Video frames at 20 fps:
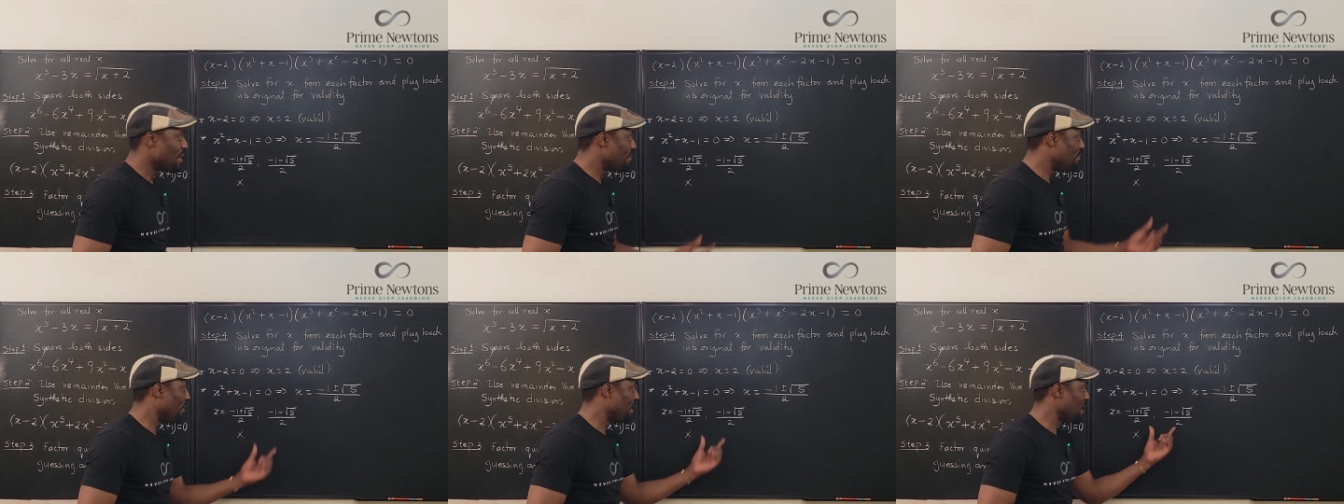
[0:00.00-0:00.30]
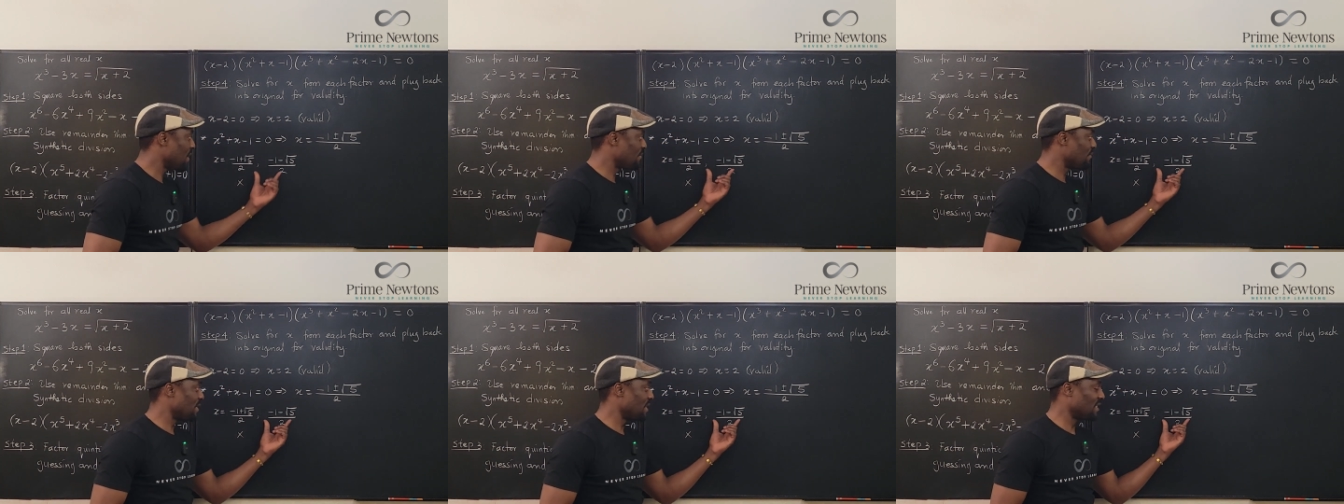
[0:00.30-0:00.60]

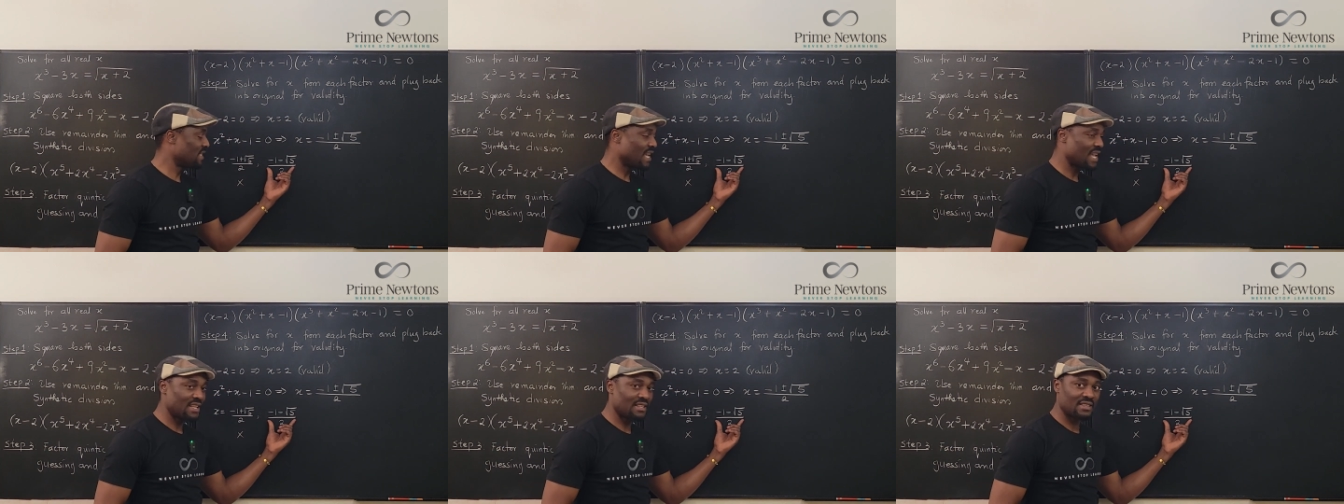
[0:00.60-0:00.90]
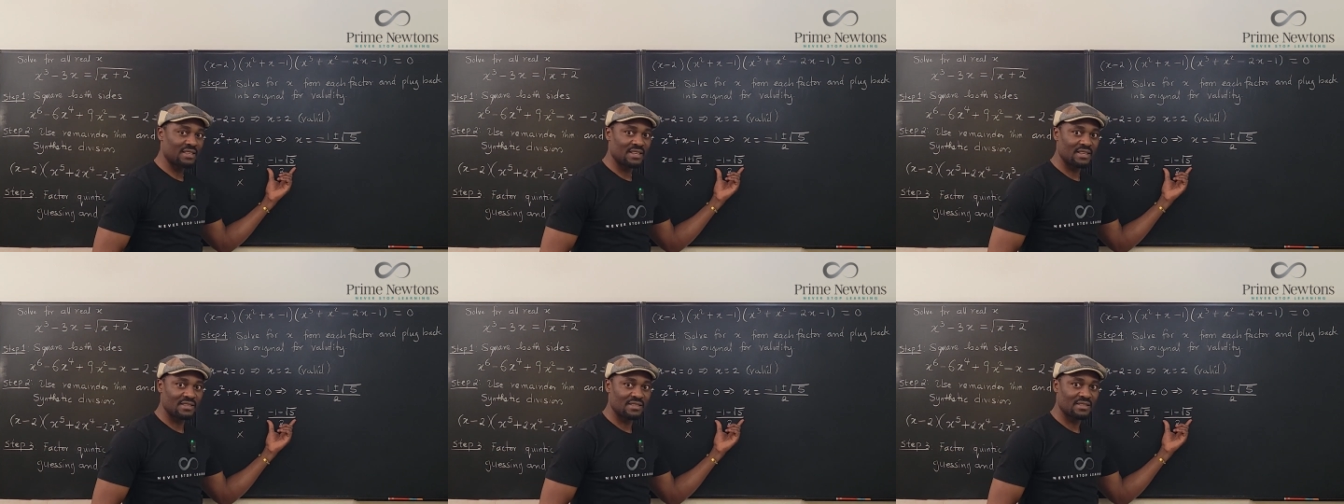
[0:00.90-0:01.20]
But if we take
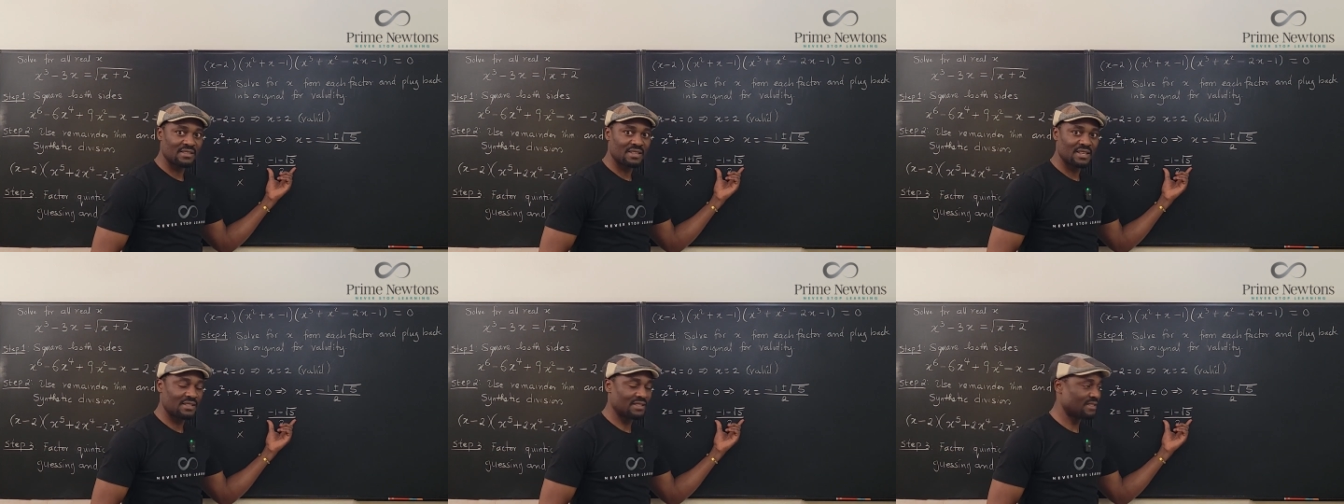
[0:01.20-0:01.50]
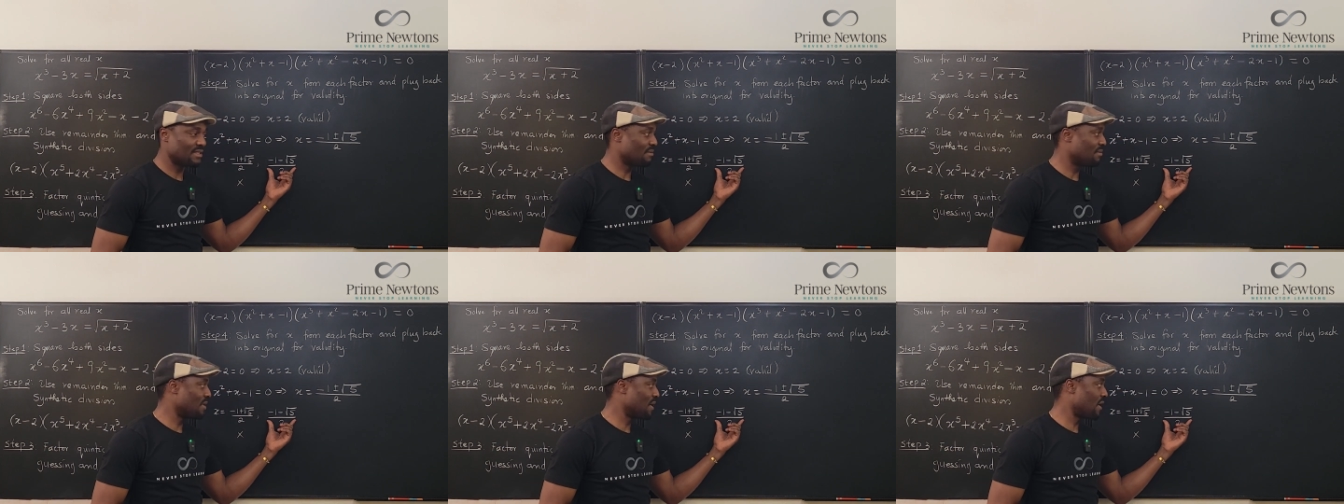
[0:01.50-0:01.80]
this, this
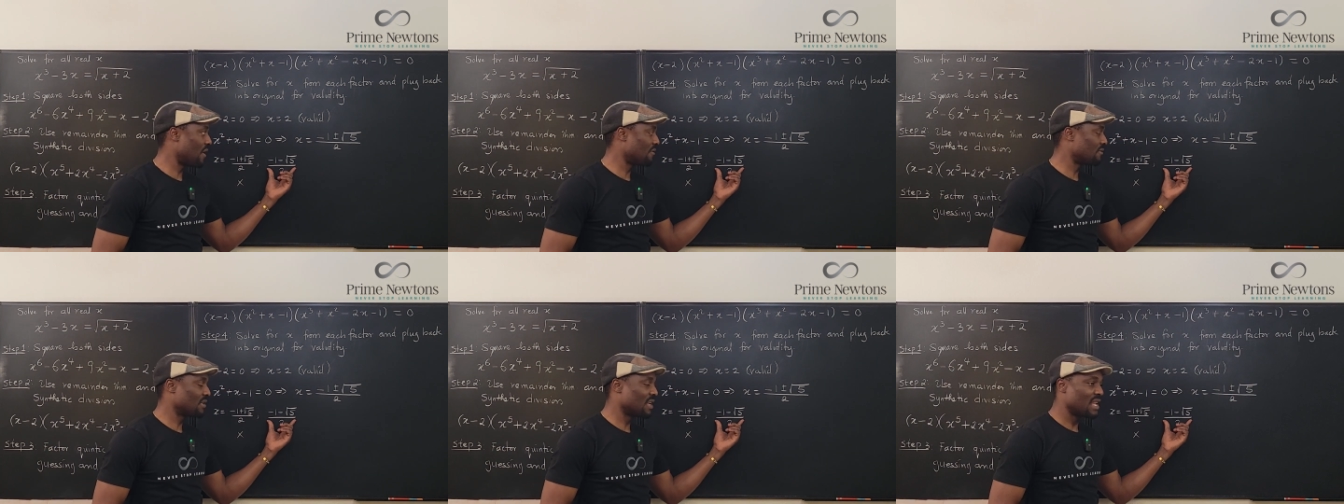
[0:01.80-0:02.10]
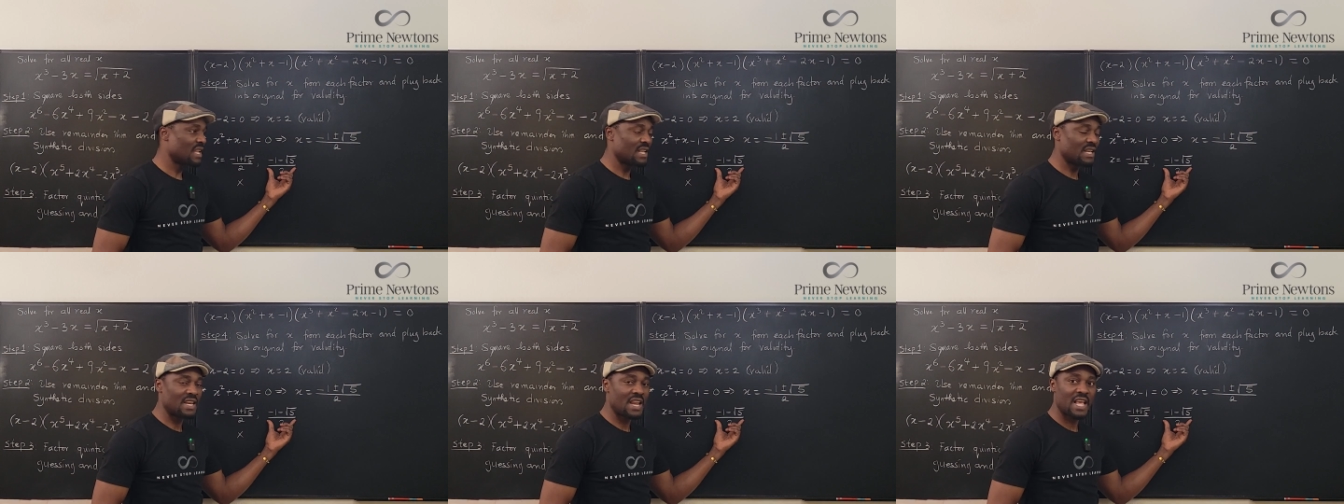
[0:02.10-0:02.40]
is about
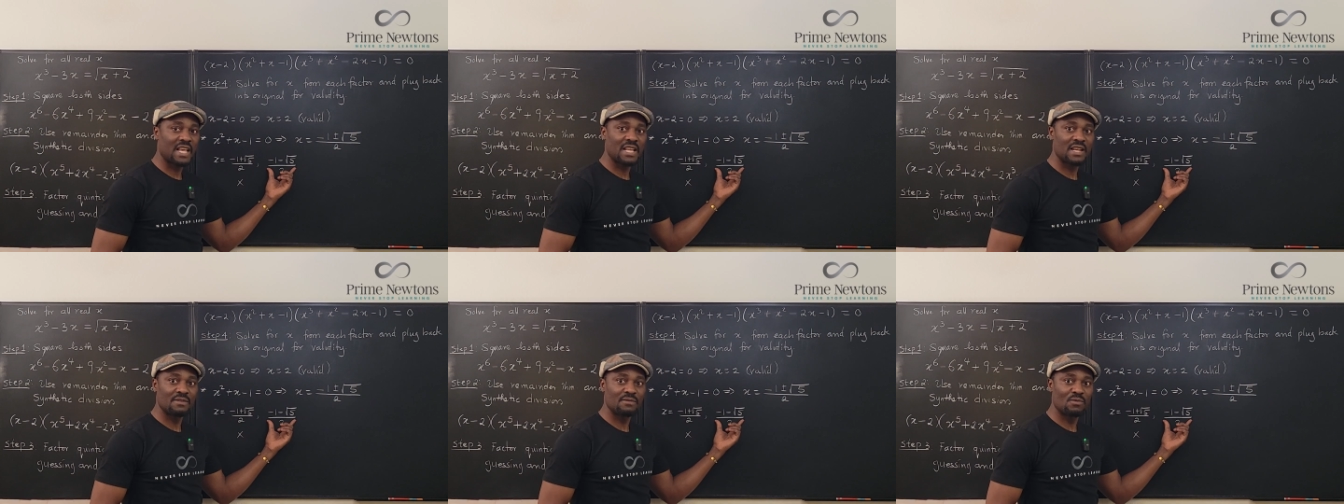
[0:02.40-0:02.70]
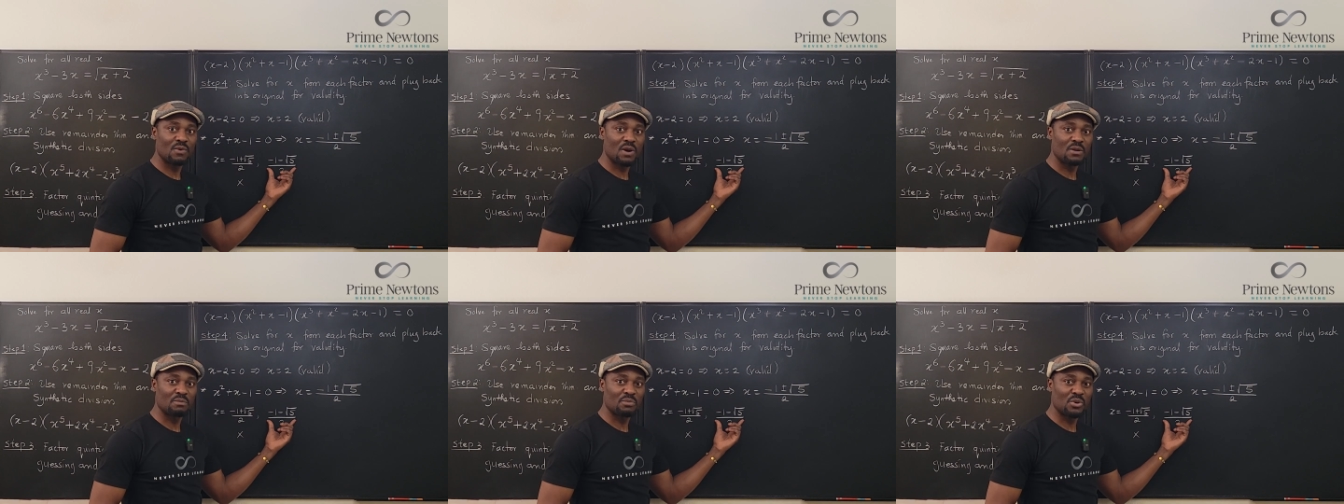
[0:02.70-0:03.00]
negative
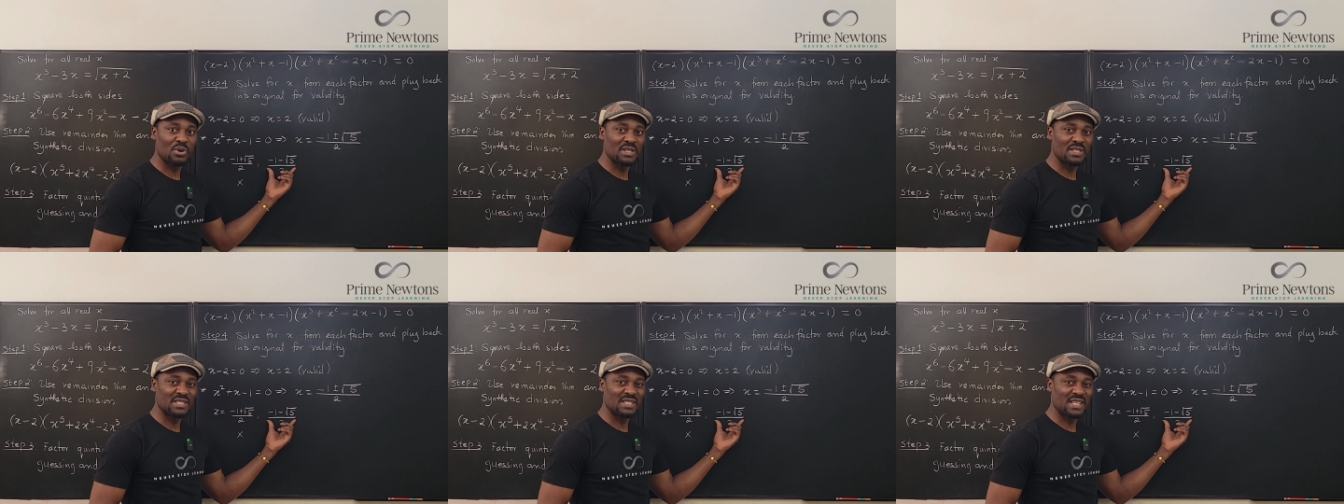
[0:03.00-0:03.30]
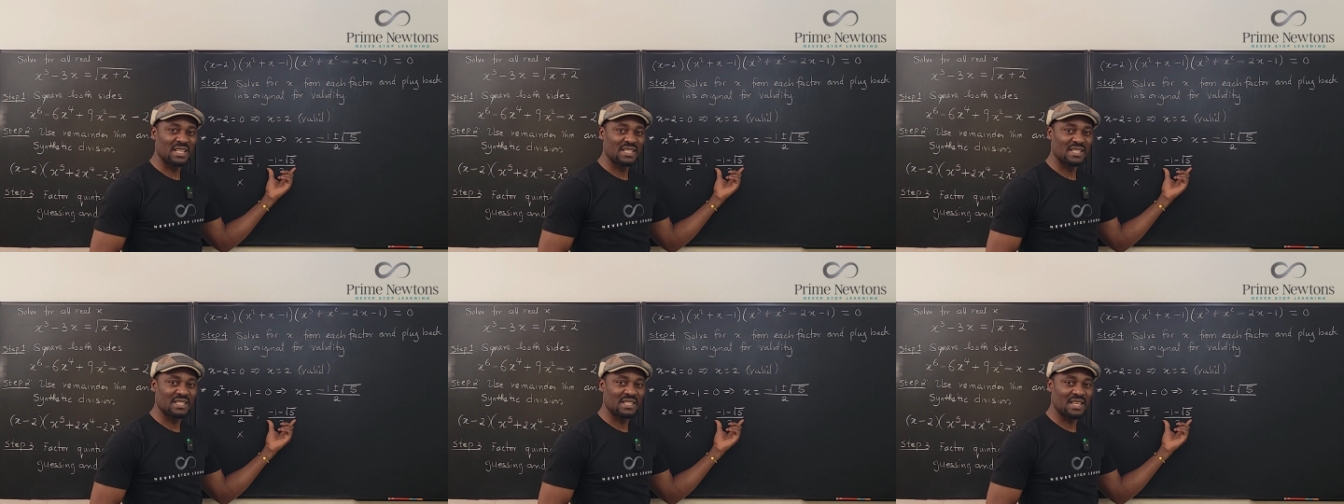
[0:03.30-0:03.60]

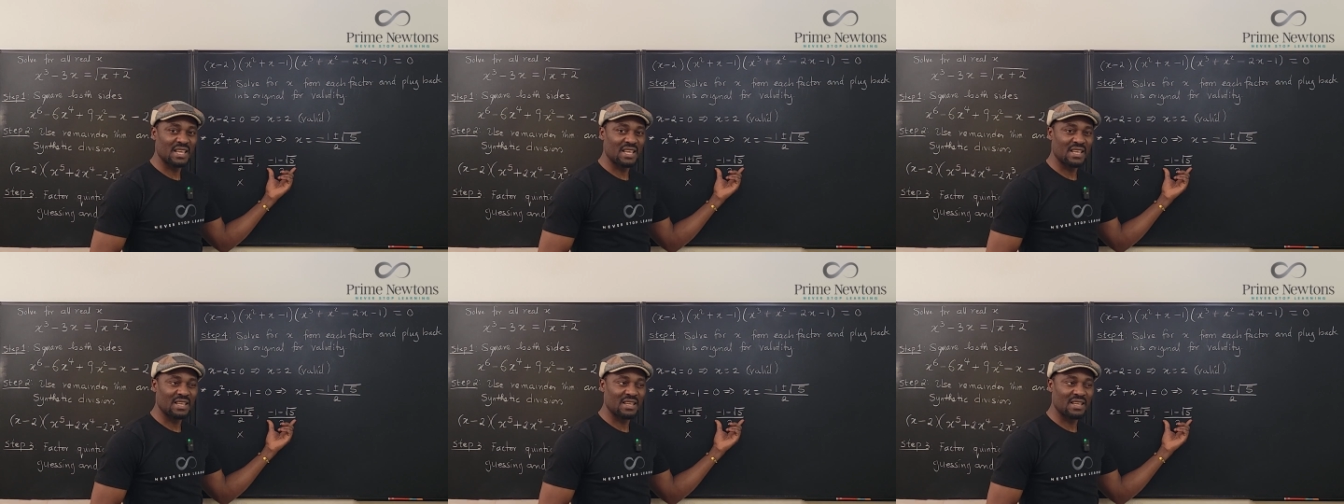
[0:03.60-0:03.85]
1.61